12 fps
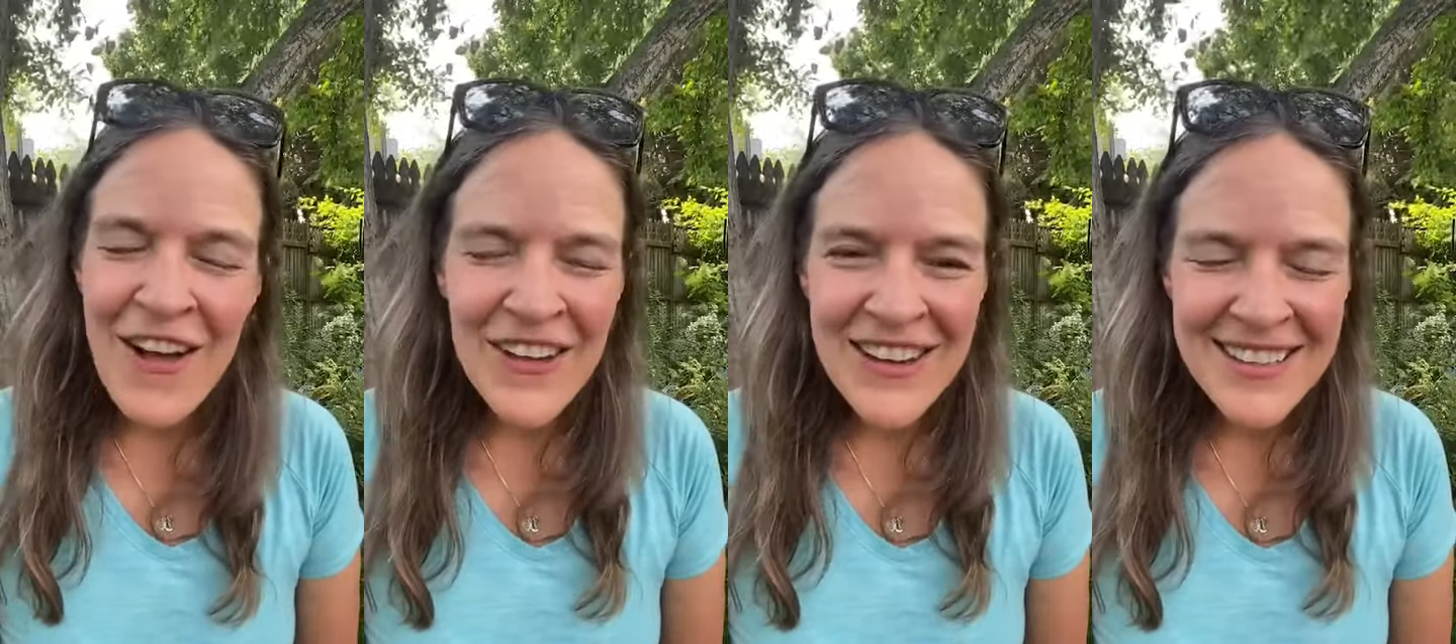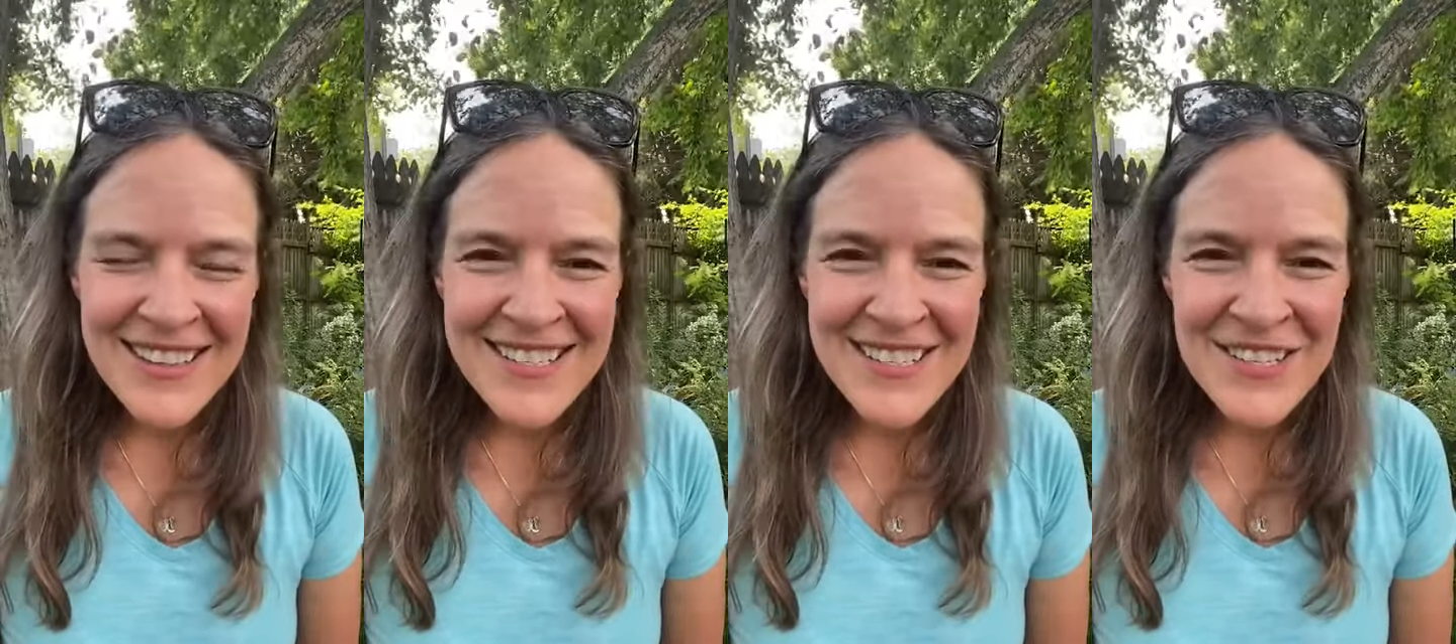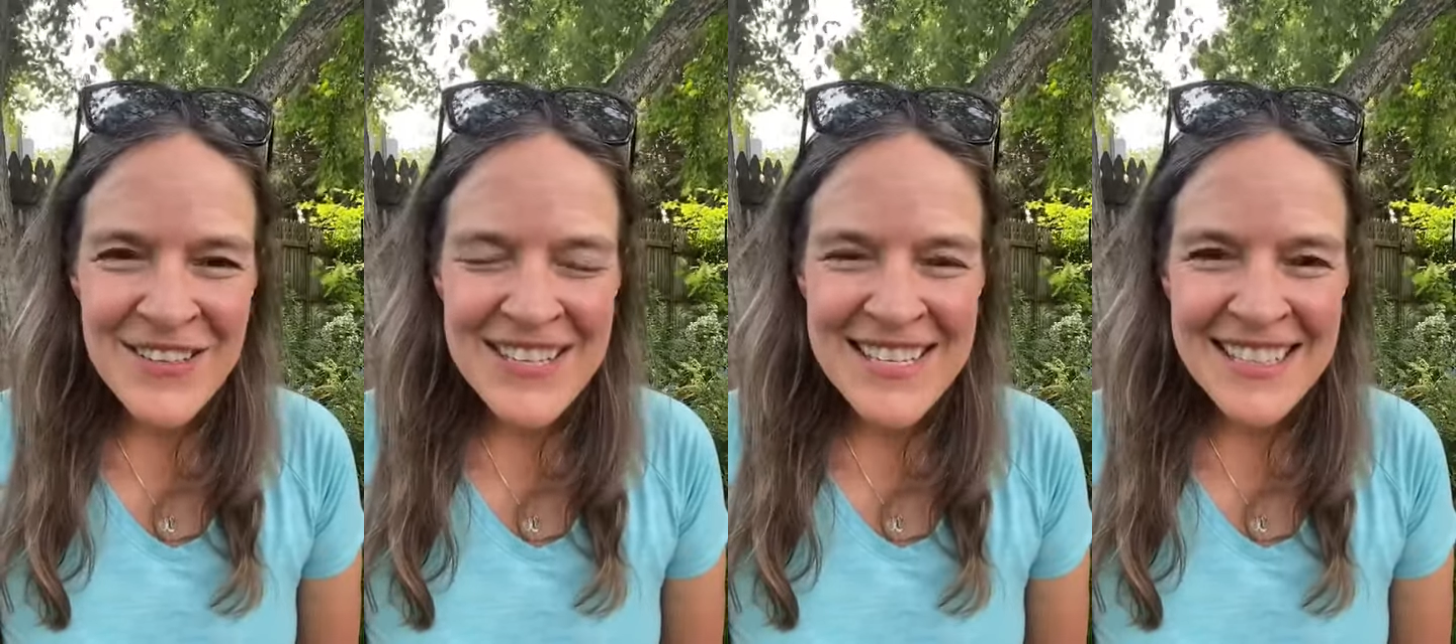all you need to
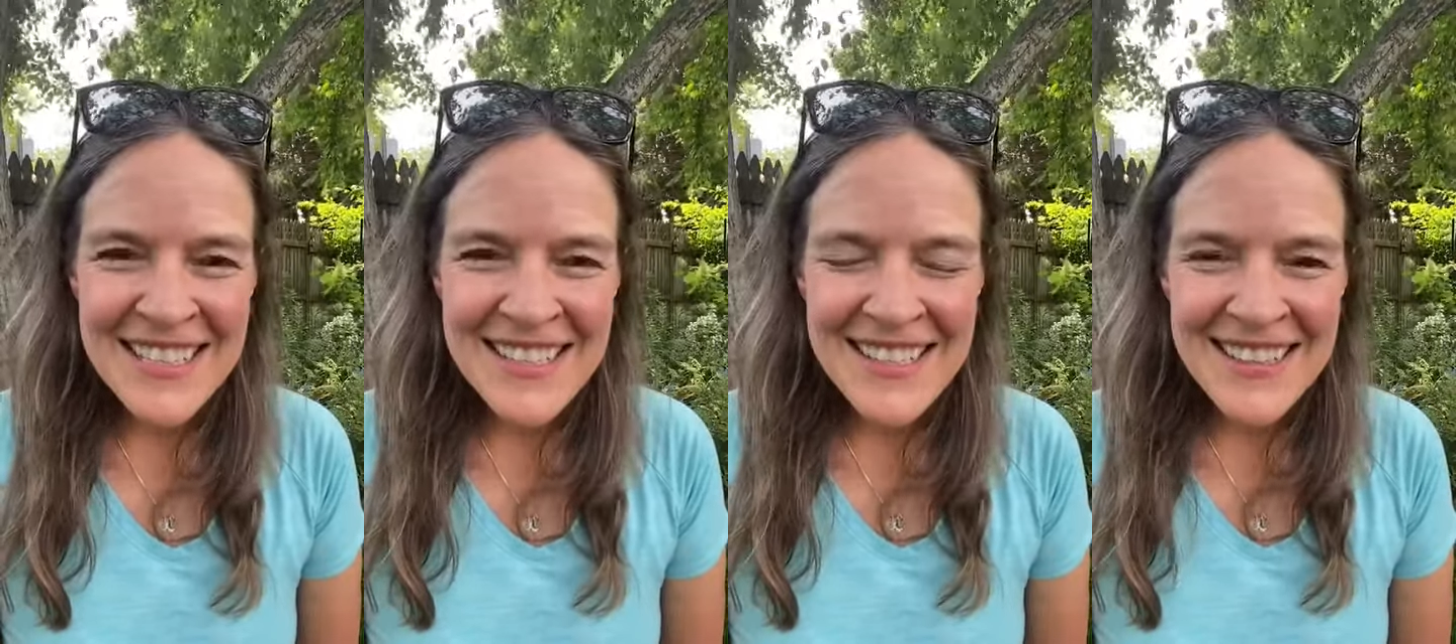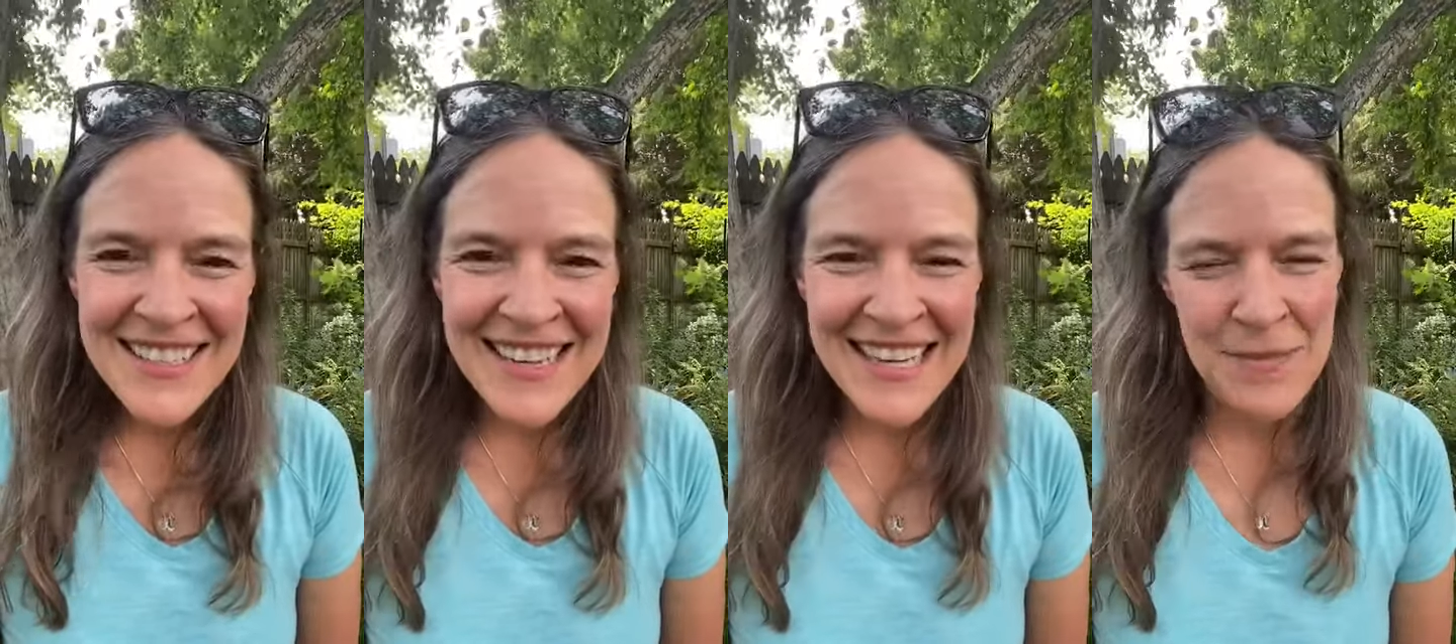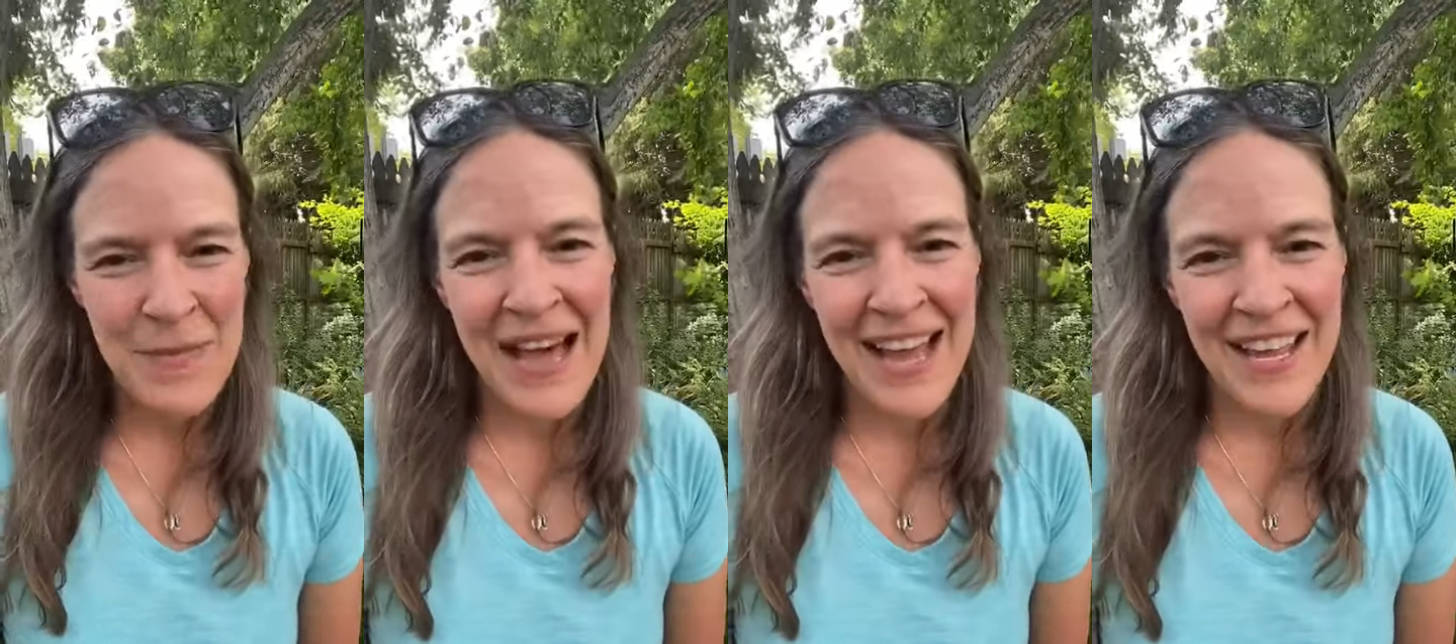do is click the link in
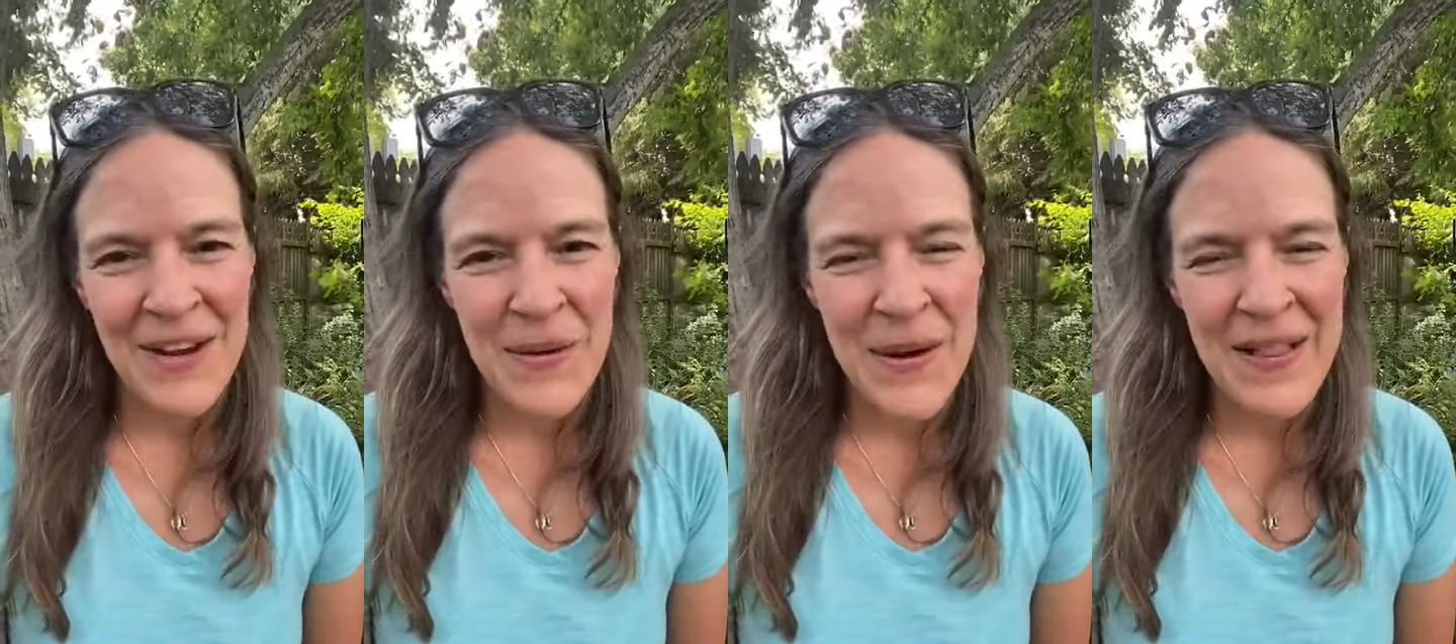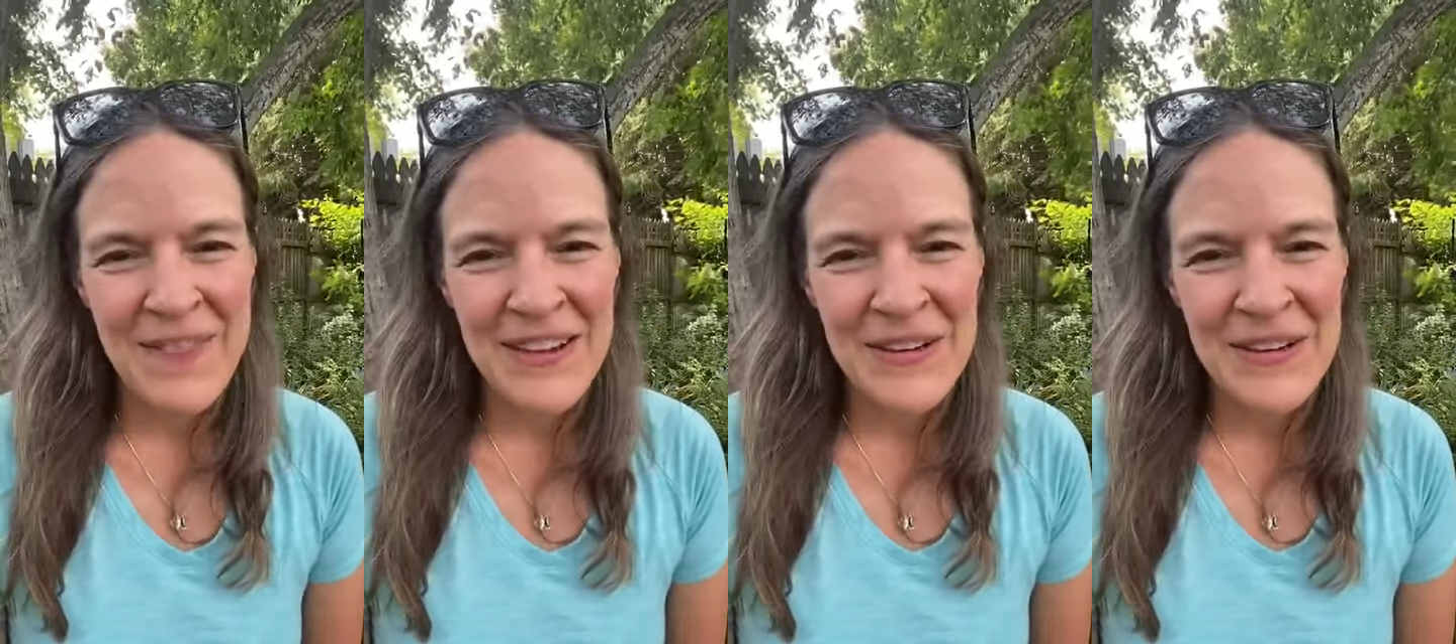bio, and